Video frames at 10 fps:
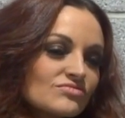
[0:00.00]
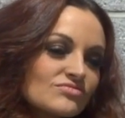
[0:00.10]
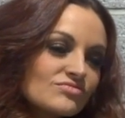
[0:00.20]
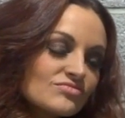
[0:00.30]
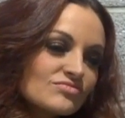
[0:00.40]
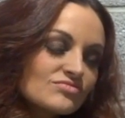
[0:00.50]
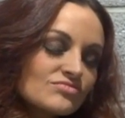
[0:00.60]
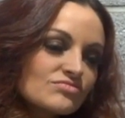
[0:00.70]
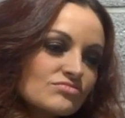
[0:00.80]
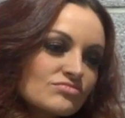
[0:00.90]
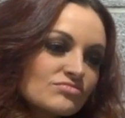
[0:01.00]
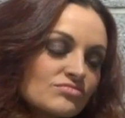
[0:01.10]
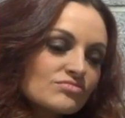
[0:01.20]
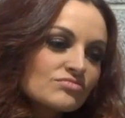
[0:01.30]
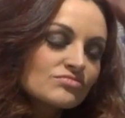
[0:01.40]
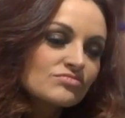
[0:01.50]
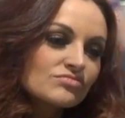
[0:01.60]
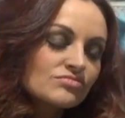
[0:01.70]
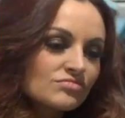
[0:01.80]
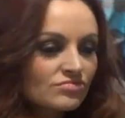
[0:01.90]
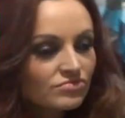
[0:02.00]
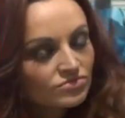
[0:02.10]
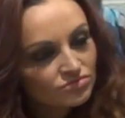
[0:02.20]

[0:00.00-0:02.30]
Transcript: The person shown says nothing.